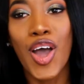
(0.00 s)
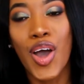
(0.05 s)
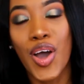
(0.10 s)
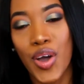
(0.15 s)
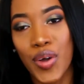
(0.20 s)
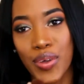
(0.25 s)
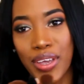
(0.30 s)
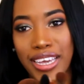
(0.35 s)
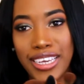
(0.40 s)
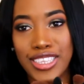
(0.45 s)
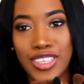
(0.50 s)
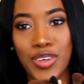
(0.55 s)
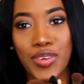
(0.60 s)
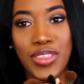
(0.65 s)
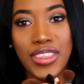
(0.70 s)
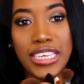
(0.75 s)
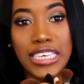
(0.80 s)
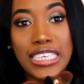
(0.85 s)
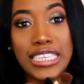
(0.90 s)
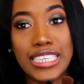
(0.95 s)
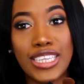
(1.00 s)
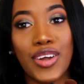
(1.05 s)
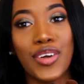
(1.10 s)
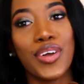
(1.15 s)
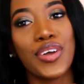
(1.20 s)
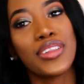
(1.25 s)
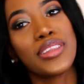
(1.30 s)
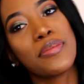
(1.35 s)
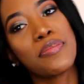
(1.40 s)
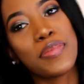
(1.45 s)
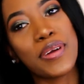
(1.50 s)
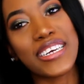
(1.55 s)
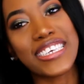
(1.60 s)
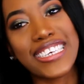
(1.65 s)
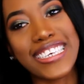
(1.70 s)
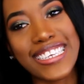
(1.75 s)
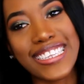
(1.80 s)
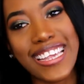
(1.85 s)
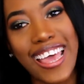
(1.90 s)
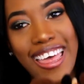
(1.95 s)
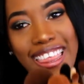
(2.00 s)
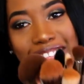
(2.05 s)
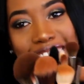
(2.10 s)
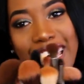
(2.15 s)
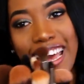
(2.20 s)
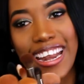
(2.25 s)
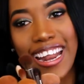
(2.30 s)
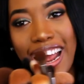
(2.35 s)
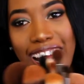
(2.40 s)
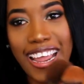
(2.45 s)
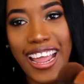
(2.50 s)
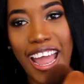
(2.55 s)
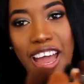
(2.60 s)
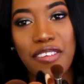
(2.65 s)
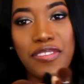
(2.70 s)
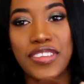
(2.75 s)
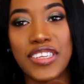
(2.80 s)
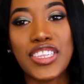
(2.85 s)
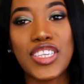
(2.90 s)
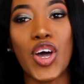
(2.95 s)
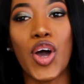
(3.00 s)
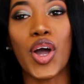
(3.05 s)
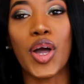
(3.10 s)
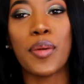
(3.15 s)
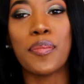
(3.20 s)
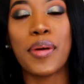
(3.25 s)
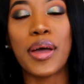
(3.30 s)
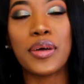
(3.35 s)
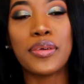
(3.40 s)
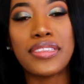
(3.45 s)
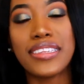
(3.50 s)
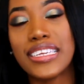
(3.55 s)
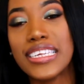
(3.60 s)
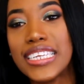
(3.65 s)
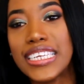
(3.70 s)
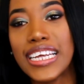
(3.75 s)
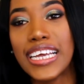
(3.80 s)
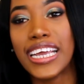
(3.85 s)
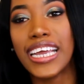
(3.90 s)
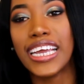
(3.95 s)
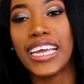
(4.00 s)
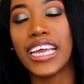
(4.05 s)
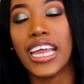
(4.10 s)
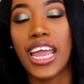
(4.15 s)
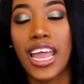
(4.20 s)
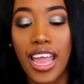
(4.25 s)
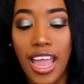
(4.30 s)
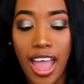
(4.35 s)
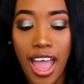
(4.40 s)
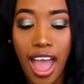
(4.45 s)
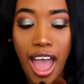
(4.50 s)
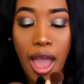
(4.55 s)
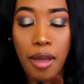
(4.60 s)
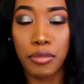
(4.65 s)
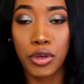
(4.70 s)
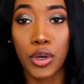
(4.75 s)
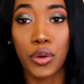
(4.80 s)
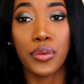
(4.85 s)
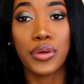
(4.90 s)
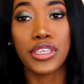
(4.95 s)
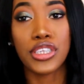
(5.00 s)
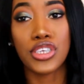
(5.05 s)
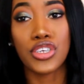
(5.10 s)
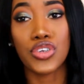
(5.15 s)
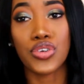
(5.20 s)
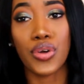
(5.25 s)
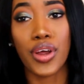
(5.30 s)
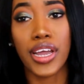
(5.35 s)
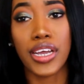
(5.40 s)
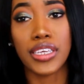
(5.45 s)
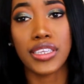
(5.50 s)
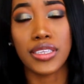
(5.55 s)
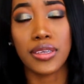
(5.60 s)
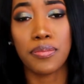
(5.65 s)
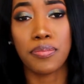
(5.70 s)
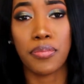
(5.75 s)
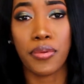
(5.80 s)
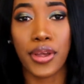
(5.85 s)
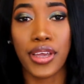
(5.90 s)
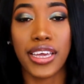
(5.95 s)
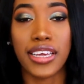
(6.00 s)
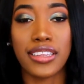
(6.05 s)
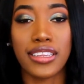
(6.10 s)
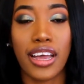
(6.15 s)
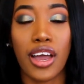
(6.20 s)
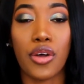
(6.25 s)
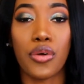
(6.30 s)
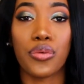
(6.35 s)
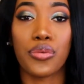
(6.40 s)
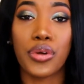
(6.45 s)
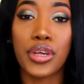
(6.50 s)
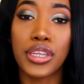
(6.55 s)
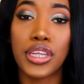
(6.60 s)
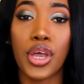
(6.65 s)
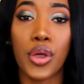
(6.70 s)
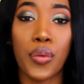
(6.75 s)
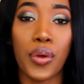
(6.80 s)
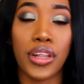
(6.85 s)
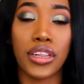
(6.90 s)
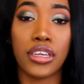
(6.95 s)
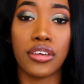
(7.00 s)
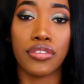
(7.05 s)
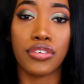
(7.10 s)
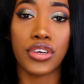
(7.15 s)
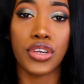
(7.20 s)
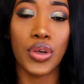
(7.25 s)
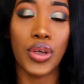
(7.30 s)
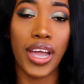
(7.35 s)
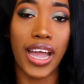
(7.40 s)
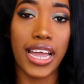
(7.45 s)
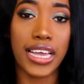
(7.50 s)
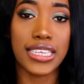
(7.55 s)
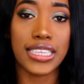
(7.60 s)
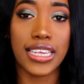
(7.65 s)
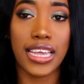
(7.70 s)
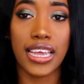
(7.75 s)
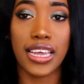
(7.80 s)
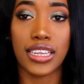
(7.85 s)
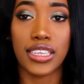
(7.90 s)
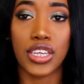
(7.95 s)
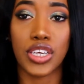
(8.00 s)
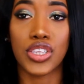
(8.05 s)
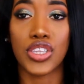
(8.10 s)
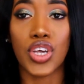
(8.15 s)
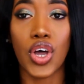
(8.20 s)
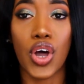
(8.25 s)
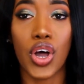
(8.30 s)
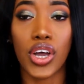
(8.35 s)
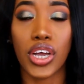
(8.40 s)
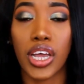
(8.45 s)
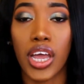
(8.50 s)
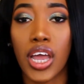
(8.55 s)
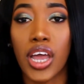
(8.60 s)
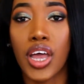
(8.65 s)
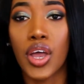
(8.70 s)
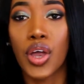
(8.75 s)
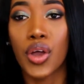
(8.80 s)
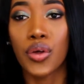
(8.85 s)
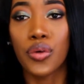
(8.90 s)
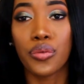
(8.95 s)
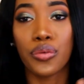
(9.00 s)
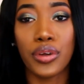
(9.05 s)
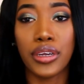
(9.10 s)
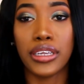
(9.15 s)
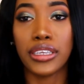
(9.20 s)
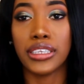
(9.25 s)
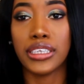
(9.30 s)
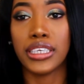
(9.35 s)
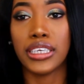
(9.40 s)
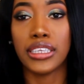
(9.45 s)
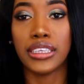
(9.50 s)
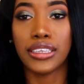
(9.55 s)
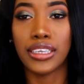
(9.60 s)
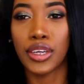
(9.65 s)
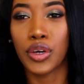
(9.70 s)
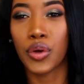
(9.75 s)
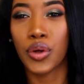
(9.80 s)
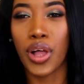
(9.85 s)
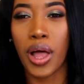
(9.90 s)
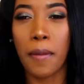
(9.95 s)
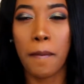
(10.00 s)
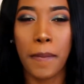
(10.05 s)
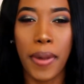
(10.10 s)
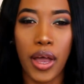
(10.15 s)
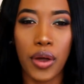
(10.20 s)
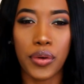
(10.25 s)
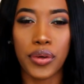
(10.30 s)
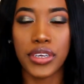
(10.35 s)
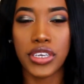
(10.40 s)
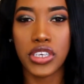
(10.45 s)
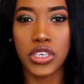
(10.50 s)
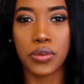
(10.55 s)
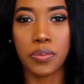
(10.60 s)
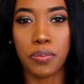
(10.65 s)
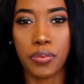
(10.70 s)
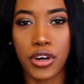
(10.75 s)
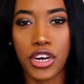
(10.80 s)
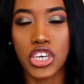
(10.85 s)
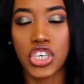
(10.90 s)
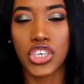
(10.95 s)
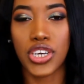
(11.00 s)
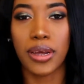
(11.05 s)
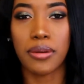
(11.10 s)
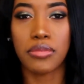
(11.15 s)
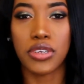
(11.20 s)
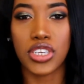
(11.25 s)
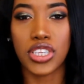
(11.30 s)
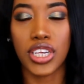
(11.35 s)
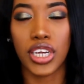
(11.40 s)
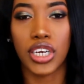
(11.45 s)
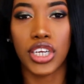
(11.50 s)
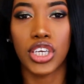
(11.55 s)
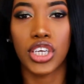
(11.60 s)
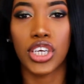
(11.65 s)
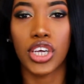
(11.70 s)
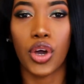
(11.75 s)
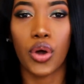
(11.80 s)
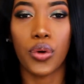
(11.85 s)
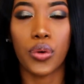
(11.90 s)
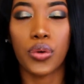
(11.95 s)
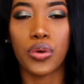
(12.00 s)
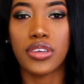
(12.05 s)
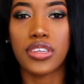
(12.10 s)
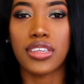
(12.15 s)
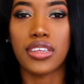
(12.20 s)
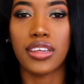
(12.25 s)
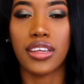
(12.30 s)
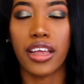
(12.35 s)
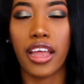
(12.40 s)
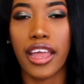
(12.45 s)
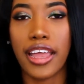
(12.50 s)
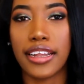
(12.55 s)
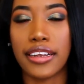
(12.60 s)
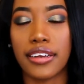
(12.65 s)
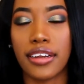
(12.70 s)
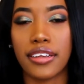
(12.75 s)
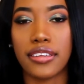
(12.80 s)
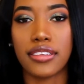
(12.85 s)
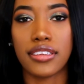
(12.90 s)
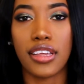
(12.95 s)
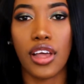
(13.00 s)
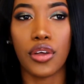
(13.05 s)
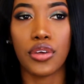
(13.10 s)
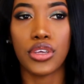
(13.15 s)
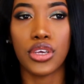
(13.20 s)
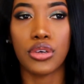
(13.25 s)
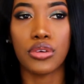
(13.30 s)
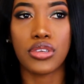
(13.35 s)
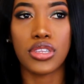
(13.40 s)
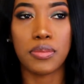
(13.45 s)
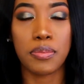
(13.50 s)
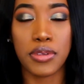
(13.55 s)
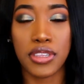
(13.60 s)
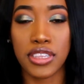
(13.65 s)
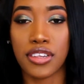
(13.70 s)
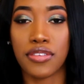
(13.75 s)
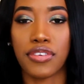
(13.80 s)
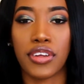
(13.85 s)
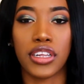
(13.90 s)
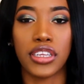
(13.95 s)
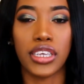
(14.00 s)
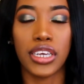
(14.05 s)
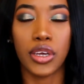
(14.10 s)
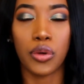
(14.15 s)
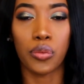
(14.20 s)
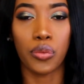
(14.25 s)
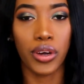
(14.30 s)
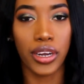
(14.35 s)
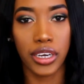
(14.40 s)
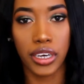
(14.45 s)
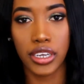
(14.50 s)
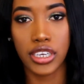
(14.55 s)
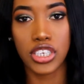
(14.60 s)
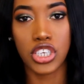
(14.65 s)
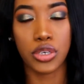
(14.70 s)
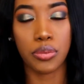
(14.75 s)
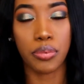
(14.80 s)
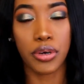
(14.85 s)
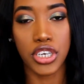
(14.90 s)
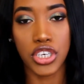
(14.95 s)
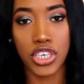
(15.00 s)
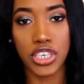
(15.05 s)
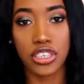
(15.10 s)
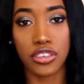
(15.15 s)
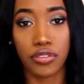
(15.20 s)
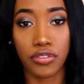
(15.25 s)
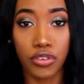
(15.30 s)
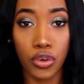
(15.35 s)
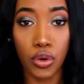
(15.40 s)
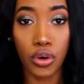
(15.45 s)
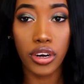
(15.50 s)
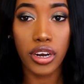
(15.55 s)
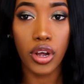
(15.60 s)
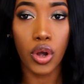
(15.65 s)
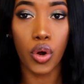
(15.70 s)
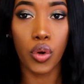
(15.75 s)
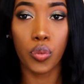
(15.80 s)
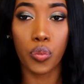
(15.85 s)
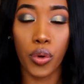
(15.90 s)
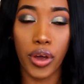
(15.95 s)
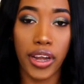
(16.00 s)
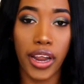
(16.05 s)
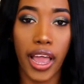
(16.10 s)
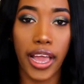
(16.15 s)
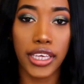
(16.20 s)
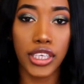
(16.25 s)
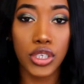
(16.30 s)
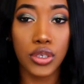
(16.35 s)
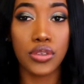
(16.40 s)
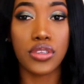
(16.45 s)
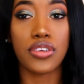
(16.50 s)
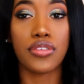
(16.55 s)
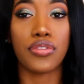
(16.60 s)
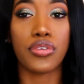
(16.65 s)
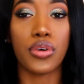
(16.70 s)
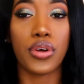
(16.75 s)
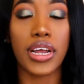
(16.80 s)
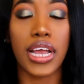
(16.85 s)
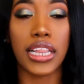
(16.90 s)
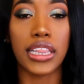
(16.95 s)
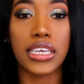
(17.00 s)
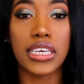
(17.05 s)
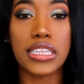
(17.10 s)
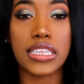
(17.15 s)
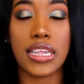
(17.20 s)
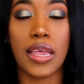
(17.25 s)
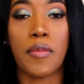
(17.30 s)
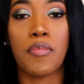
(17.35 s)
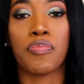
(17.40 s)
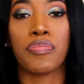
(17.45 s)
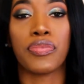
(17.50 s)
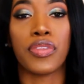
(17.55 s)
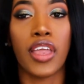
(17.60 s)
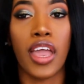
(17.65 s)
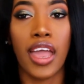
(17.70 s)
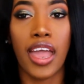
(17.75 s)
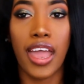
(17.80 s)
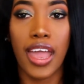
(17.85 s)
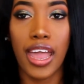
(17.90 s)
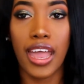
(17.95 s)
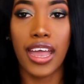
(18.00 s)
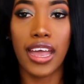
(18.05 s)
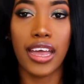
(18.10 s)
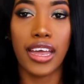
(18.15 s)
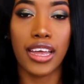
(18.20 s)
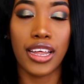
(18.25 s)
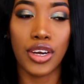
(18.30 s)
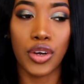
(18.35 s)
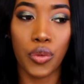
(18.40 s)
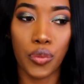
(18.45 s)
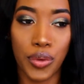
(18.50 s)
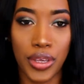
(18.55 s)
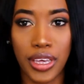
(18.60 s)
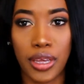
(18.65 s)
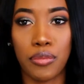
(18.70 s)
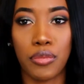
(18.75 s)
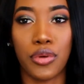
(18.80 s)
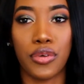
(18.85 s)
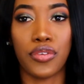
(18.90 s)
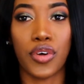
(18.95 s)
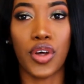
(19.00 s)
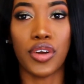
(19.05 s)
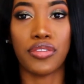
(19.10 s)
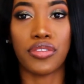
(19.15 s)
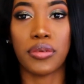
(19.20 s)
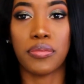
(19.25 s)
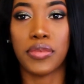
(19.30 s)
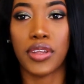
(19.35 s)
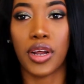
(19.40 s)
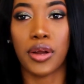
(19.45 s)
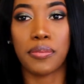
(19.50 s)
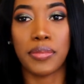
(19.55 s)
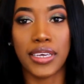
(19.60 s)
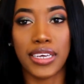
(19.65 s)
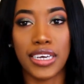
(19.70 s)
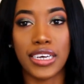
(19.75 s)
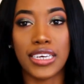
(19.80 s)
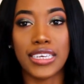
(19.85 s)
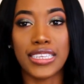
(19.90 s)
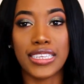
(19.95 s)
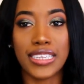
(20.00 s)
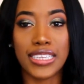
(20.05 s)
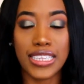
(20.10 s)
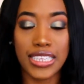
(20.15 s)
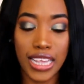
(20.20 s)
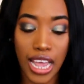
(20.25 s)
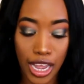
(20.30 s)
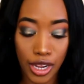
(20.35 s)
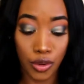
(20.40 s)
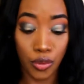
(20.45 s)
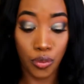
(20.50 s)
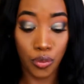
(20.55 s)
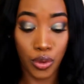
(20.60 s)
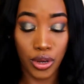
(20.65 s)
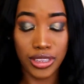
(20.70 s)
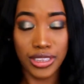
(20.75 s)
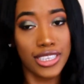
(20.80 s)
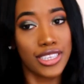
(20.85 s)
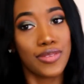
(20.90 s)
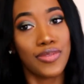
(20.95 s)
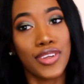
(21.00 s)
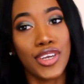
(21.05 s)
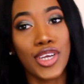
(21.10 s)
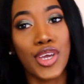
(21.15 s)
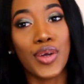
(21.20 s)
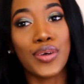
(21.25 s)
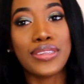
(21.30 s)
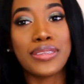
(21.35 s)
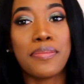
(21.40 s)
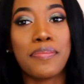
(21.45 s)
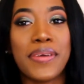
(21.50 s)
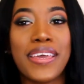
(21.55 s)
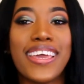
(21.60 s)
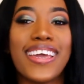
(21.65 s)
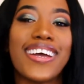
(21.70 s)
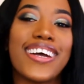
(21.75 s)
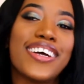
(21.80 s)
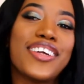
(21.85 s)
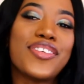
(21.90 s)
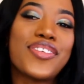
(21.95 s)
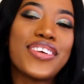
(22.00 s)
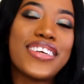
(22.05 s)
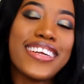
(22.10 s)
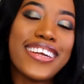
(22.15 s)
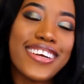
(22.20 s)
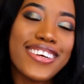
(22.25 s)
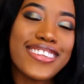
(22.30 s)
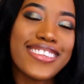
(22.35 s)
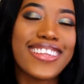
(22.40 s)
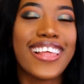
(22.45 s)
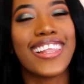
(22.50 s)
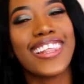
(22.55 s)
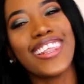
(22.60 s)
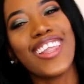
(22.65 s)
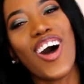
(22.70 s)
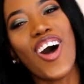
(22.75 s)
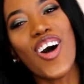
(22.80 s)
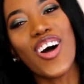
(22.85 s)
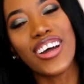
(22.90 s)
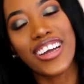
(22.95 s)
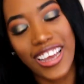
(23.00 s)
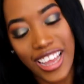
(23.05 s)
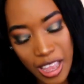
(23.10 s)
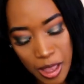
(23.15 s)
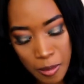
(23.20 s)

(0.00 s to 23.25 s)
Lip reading: Okay, so these are all the brushes that I have to talk about today. I'm going to try to break it down really quickly for you guys and talk really little about each brush. I'm just gonna go and tell you specifically what each brush is for, or what I use it for at least, and we can move on from there because I don't want this video to be 100 years long.